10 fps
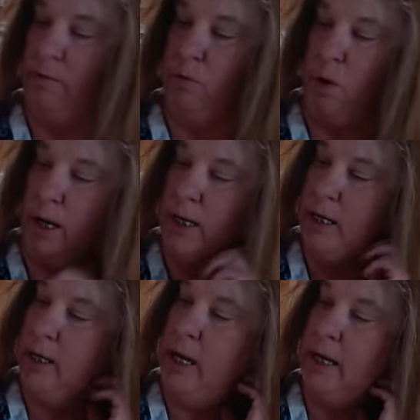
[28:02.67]

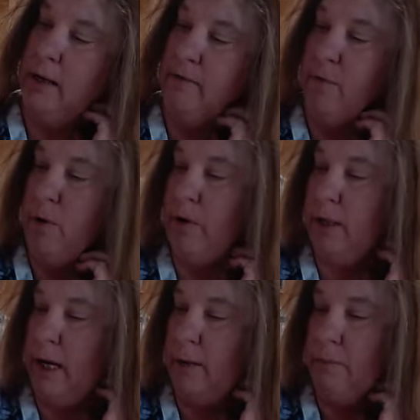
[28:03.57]
1 1/4
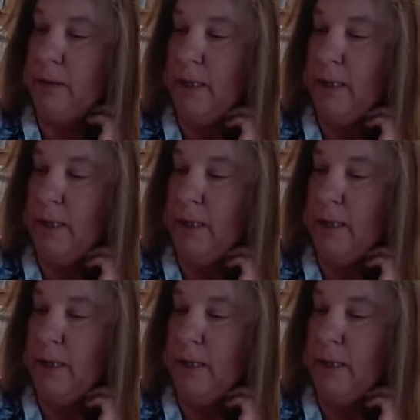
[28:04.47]
cups